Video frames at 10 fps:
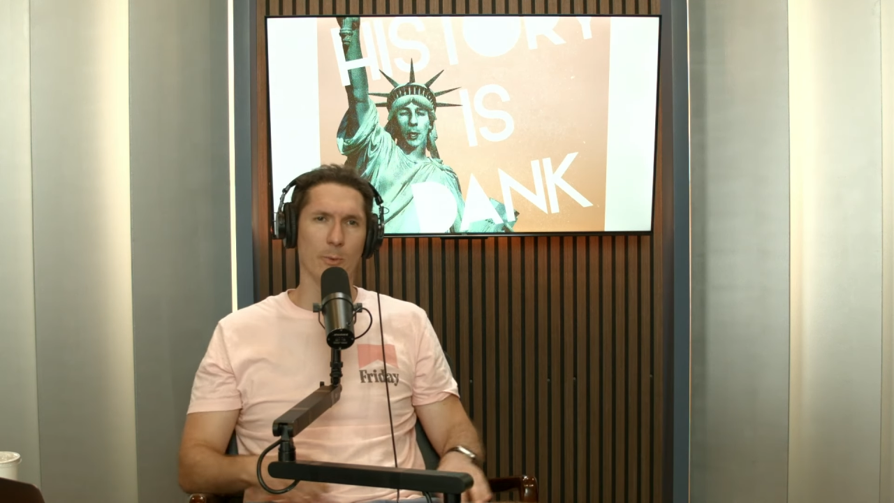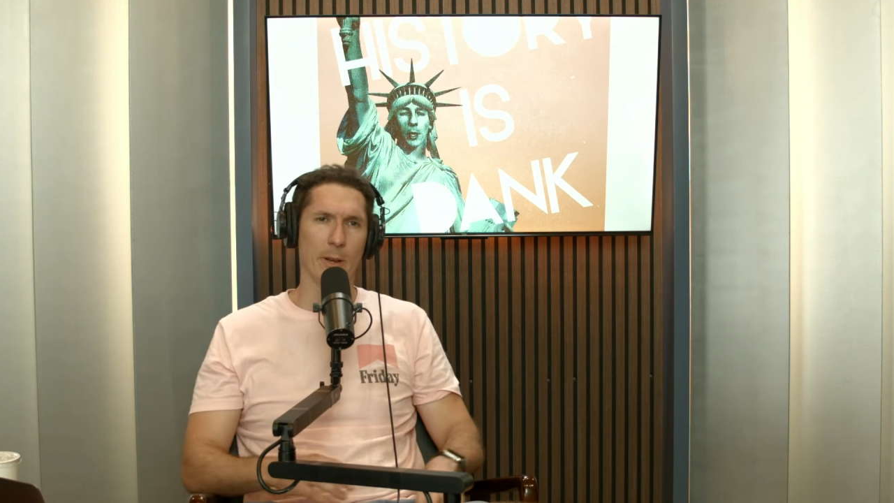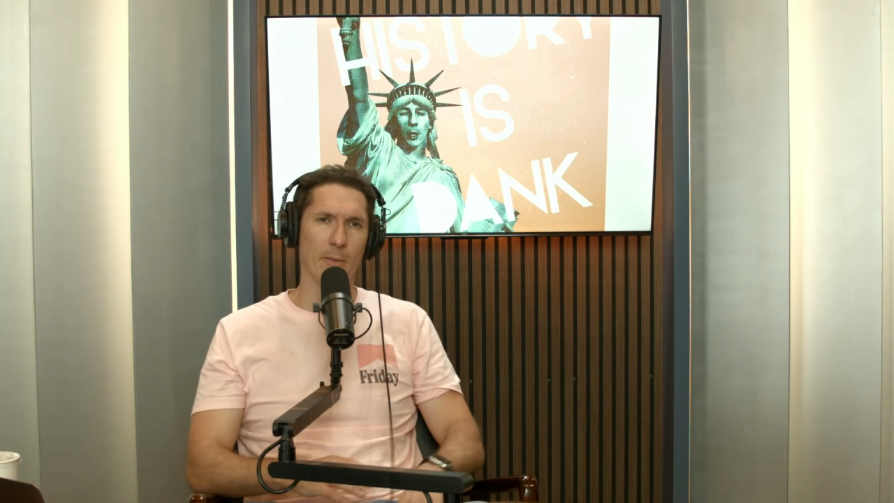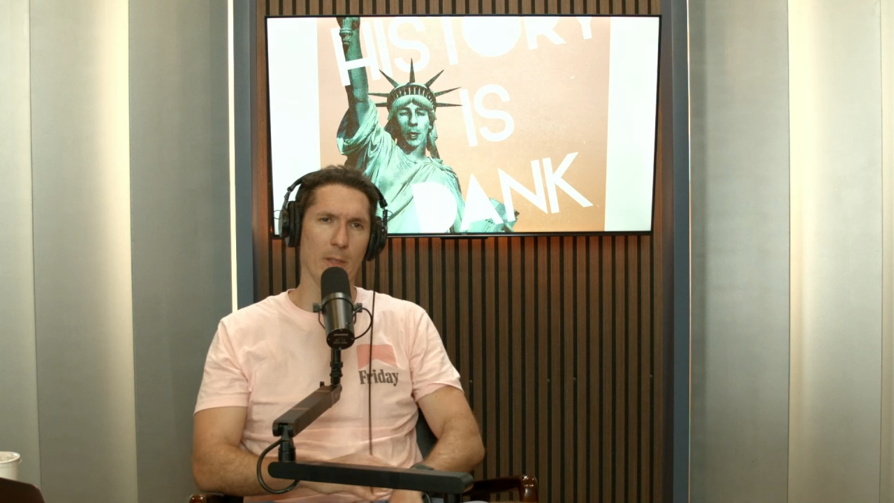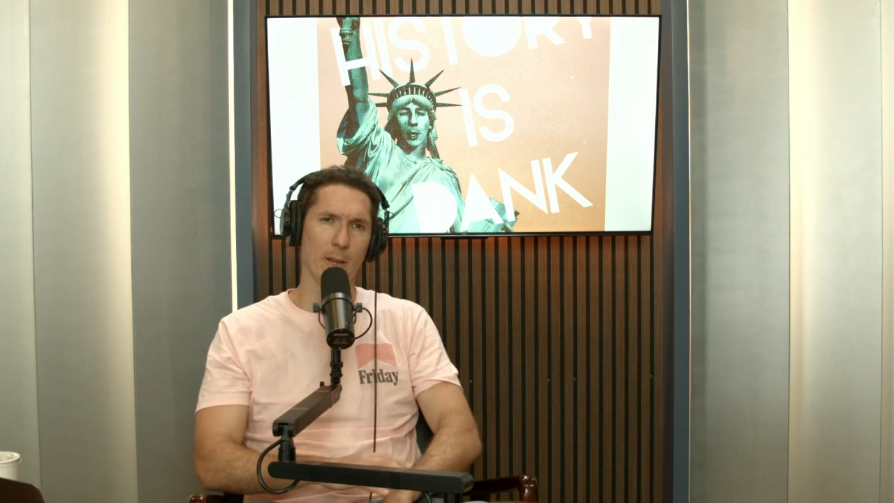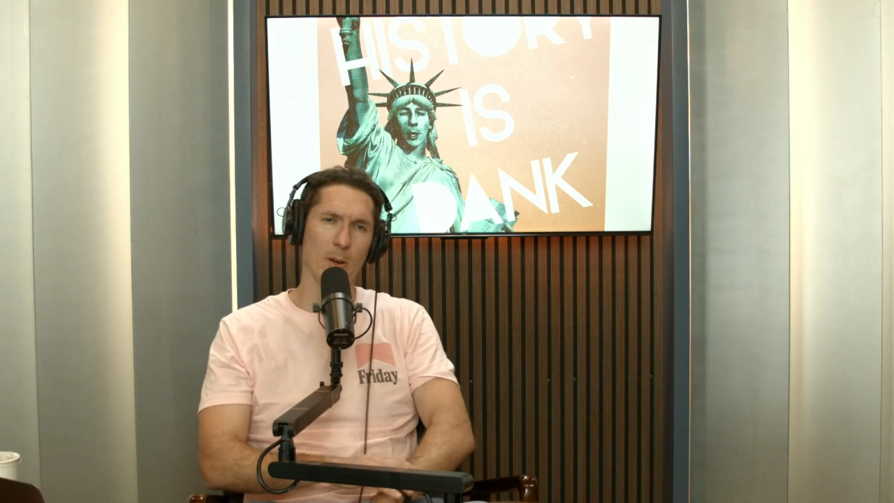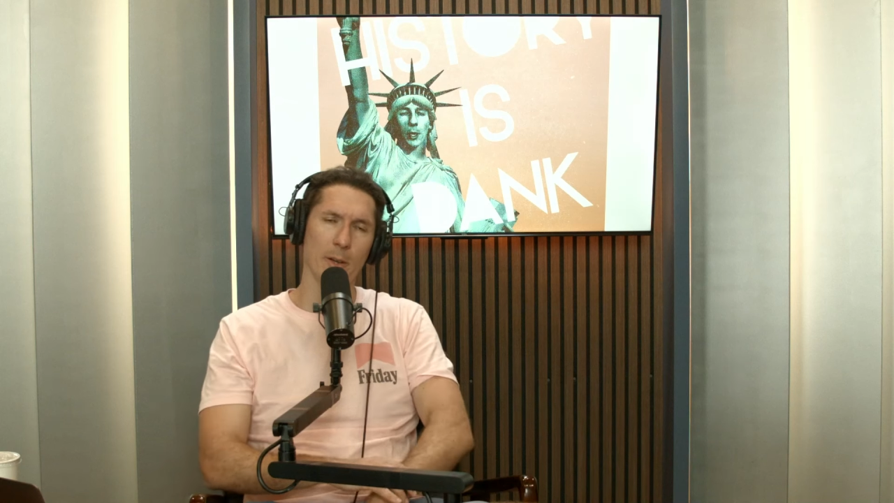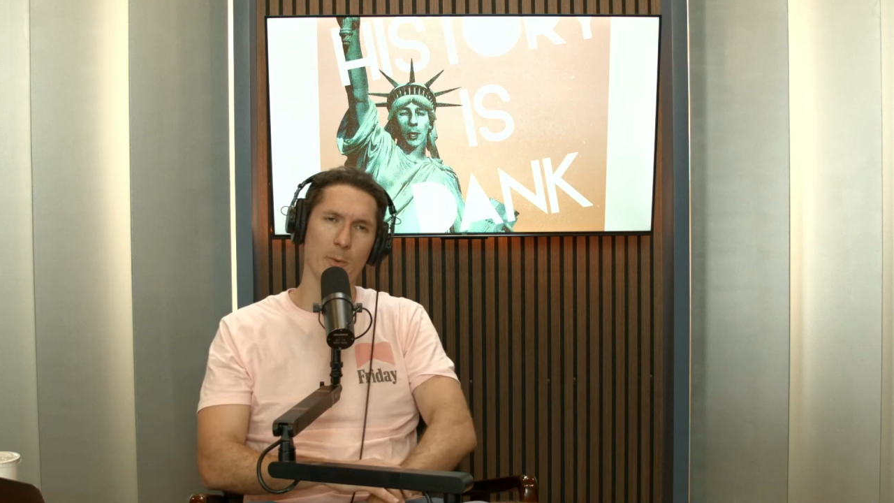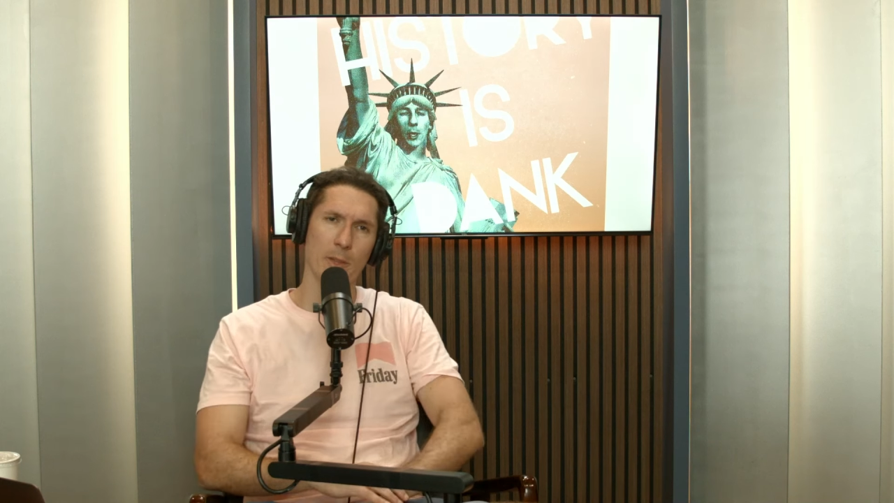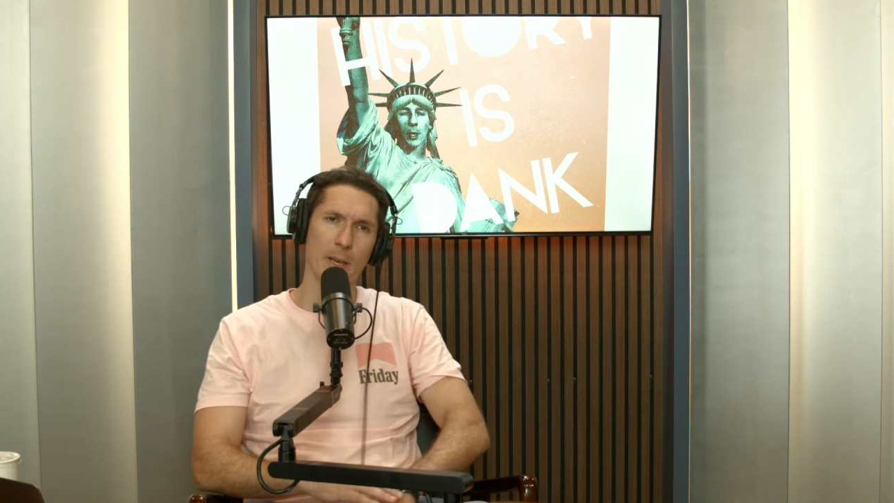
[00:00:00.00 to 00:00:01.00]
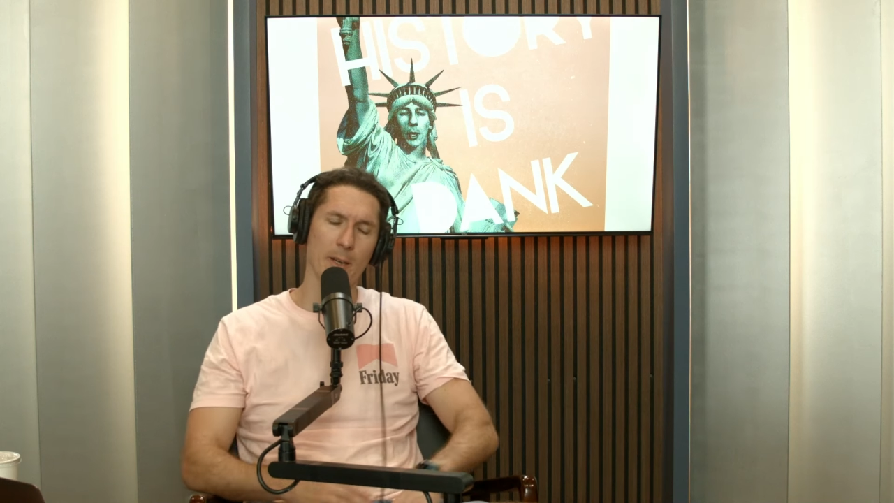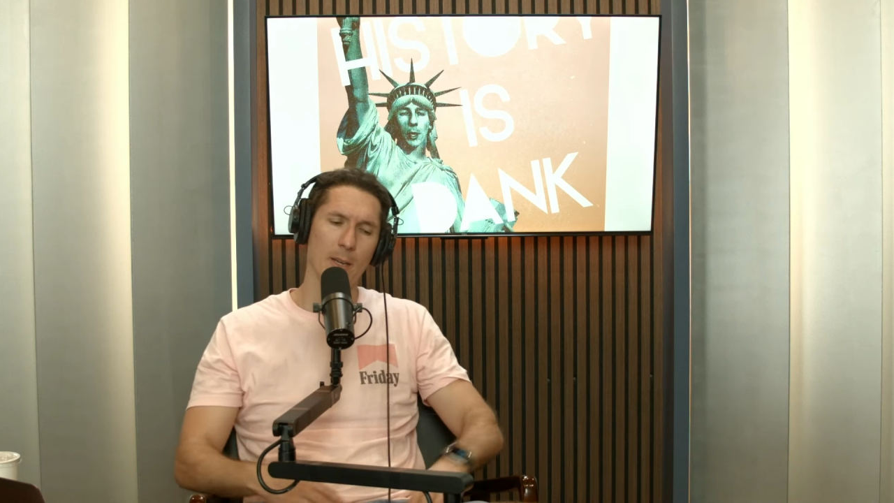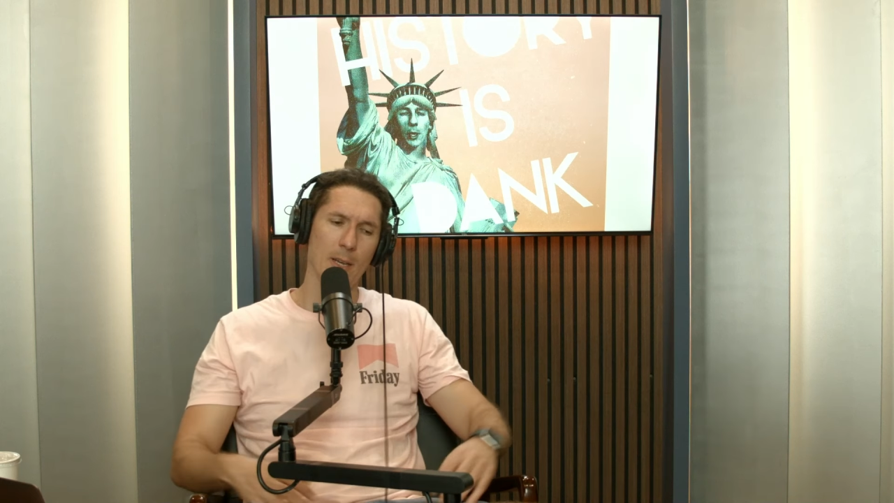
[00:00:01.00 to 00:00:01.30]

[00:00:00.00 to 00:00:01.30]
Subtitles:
whatever they called it, where they